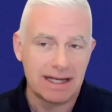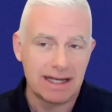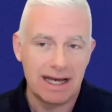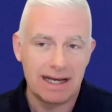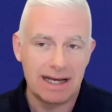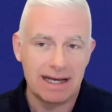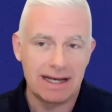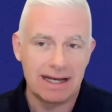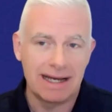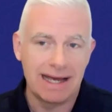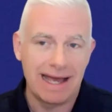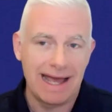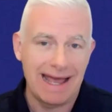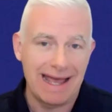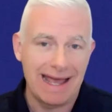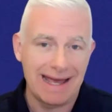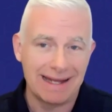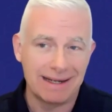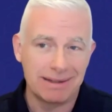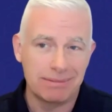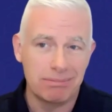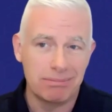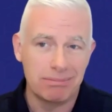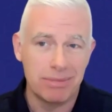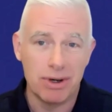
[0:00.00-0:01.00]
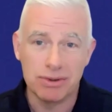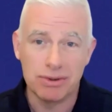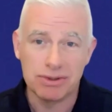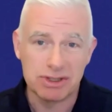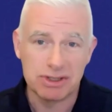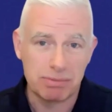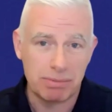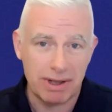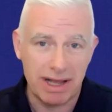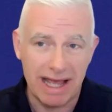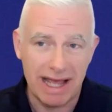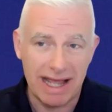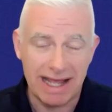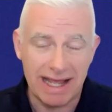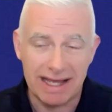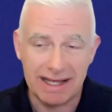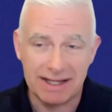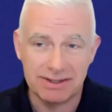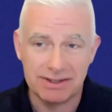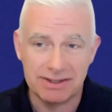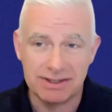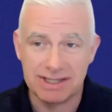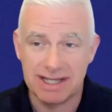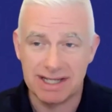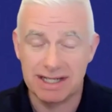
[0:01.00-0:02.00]
And most
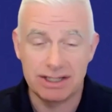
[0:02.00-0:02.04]
plans,